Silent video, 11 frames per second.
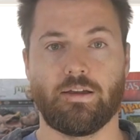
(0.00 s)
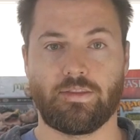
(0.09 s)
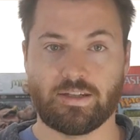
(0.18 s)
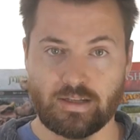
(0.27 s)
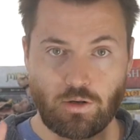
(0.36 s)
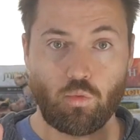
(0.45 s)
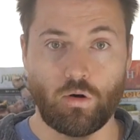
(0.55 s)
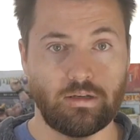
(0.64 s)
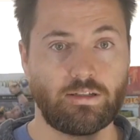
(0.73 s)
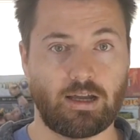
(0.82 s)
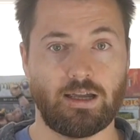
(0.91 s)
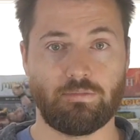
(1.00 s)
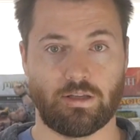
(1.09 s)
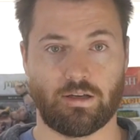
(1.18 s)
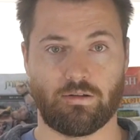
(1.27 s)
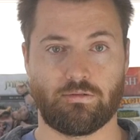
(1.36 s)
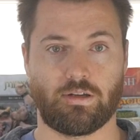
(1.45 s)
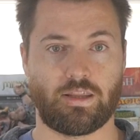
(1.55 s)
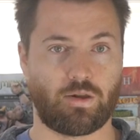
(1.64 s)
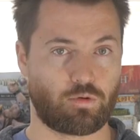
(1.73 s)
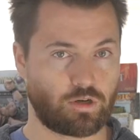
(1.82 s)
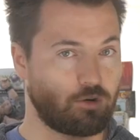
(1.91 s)
They did it one time, though, and
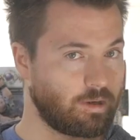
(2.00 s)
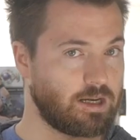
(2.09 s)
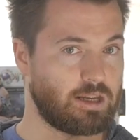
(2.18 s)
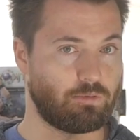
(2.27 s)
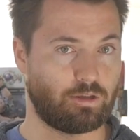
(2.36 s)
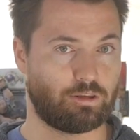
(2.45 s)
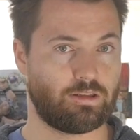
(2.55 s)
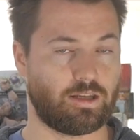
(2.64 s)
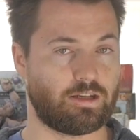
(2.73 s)
they weren't greedy with it.